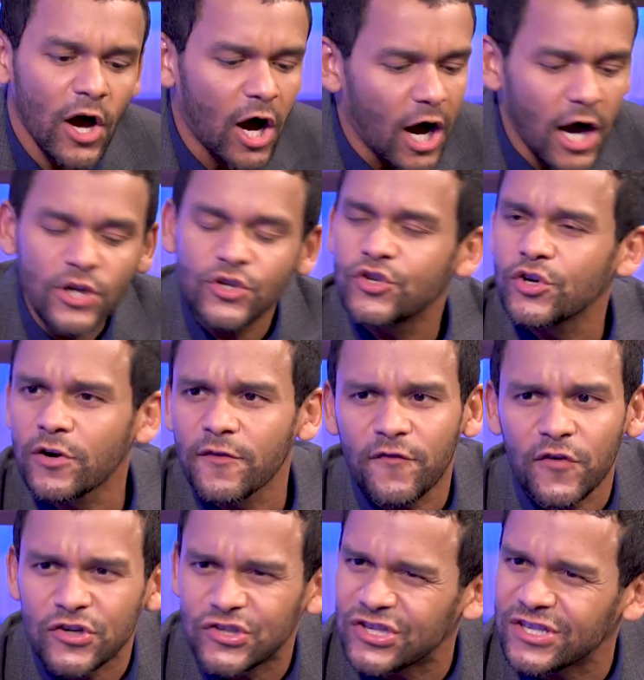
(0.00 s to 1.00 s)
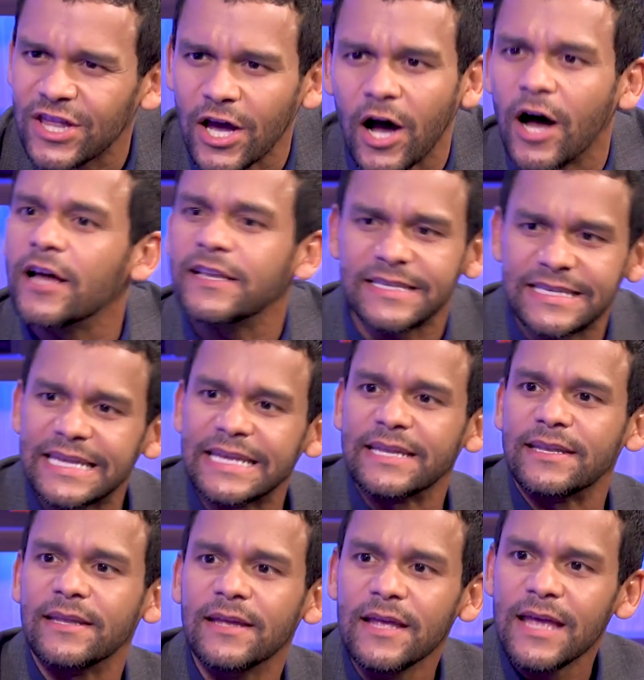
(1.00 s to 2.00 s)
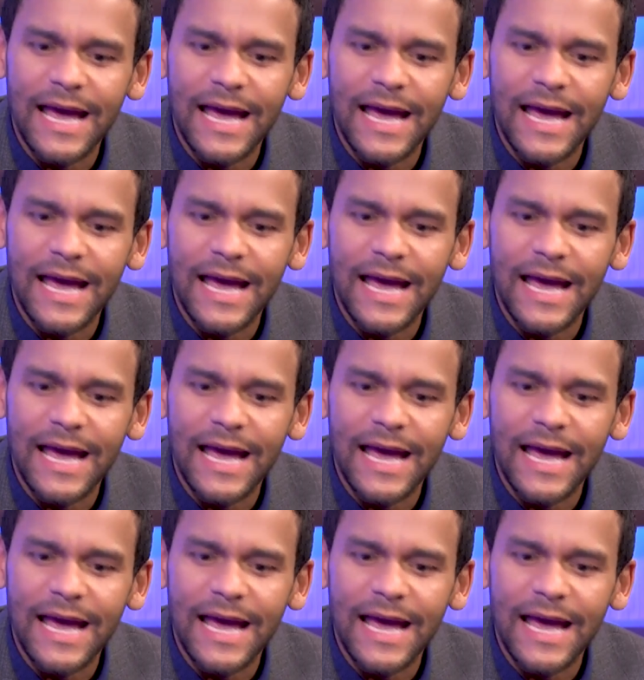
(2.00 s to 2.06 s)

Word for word: hunter versus the hunted